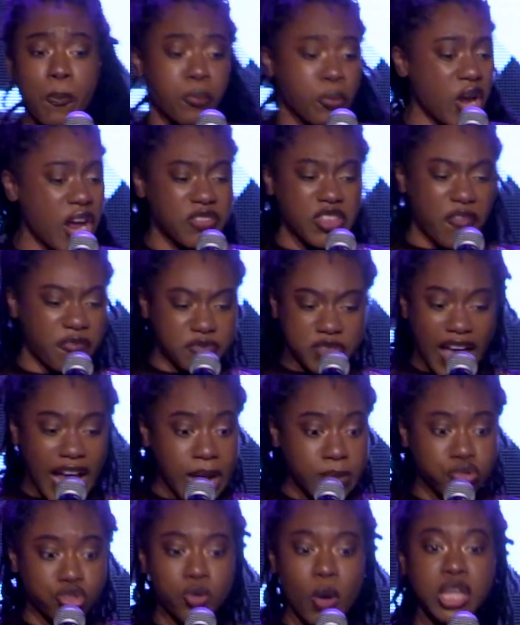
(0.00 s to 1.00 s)
to breathe the
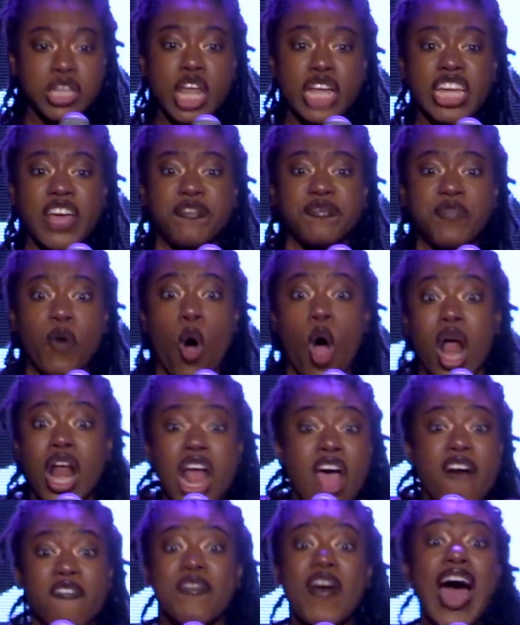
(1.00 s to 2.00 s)
flames you were looking for.
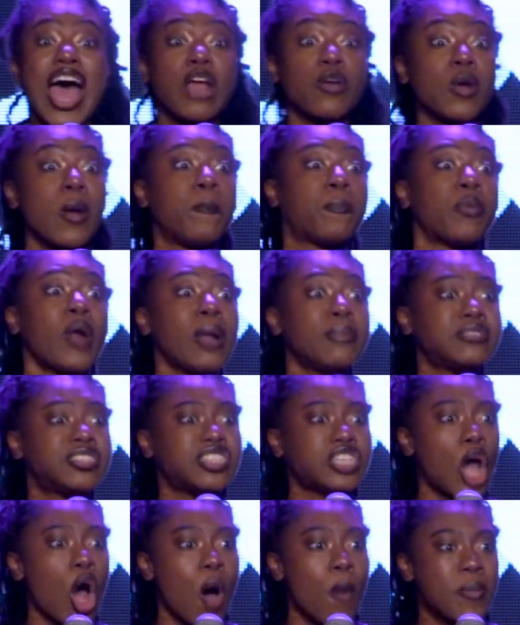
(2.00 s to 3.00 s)
Fire and
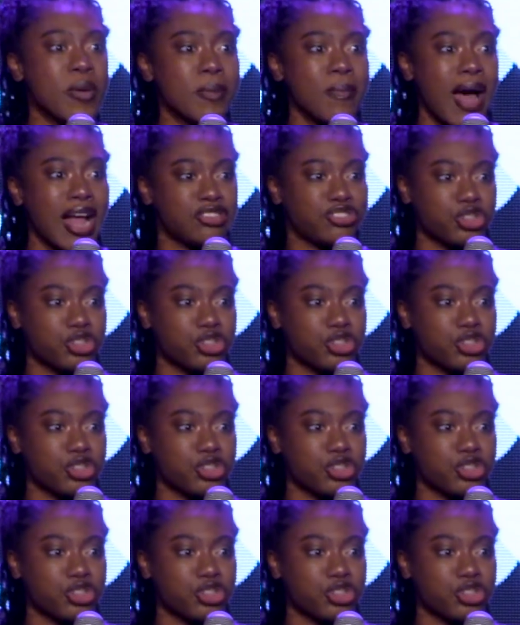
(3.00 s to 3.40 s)
brimstone be my